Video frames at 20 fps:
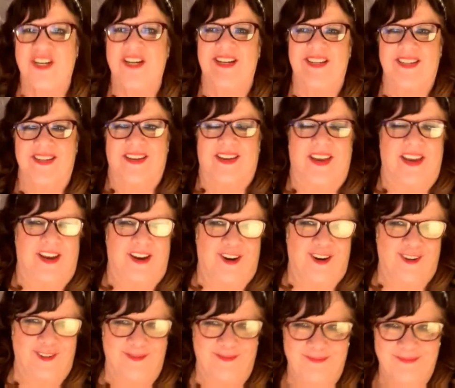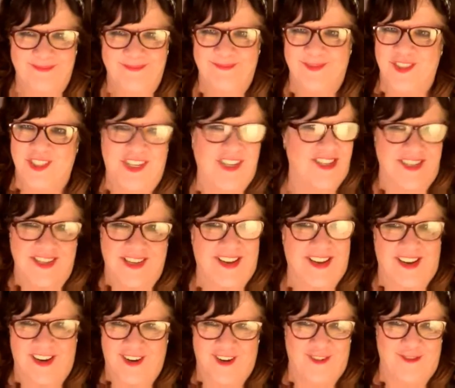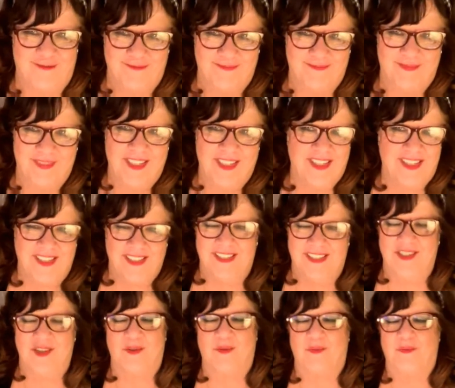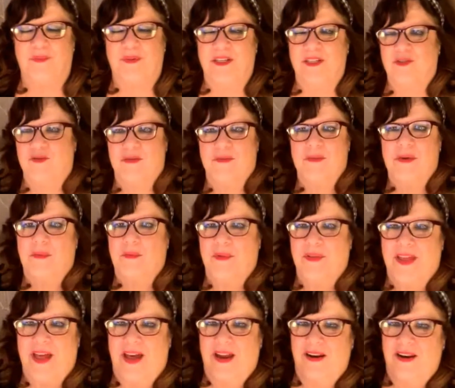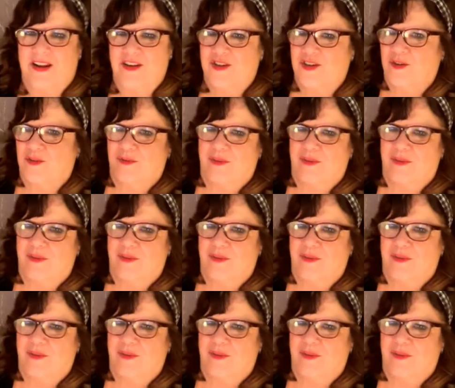doesn't care. She doesn't care. So please remember that as